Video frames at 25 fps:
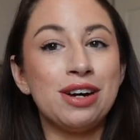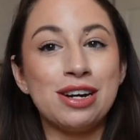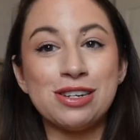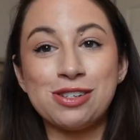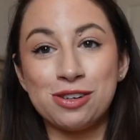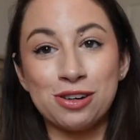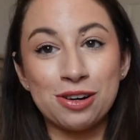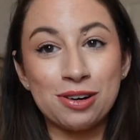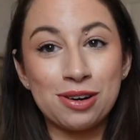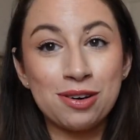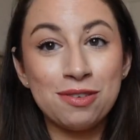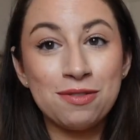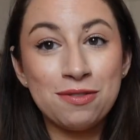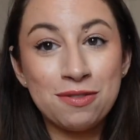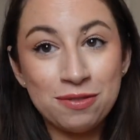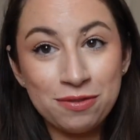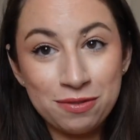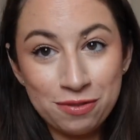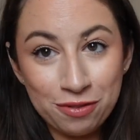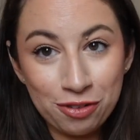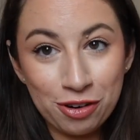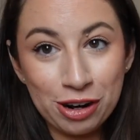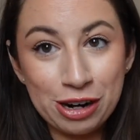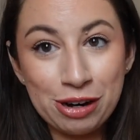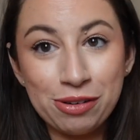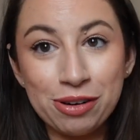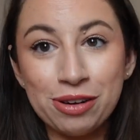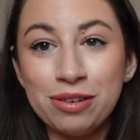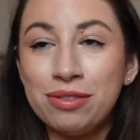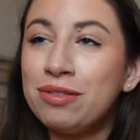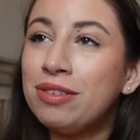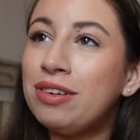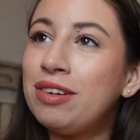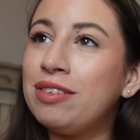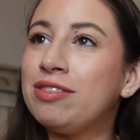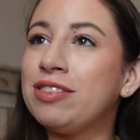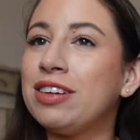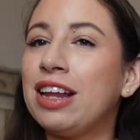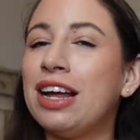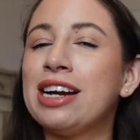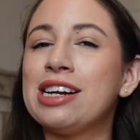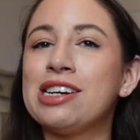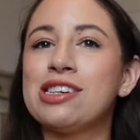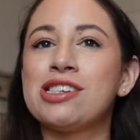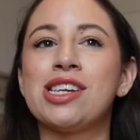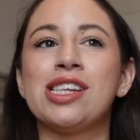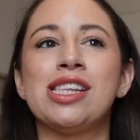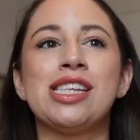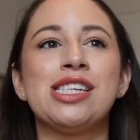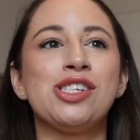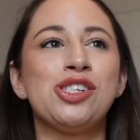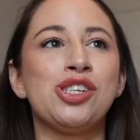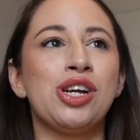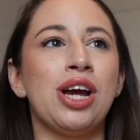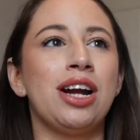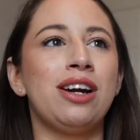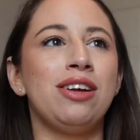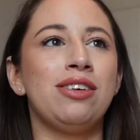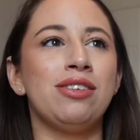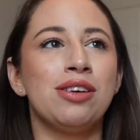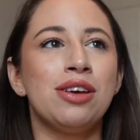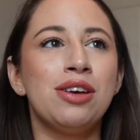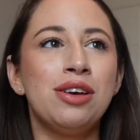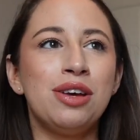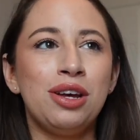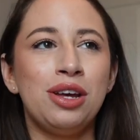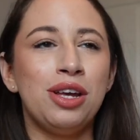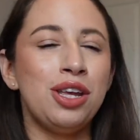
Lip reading: you guys are frequent flyers of this channel,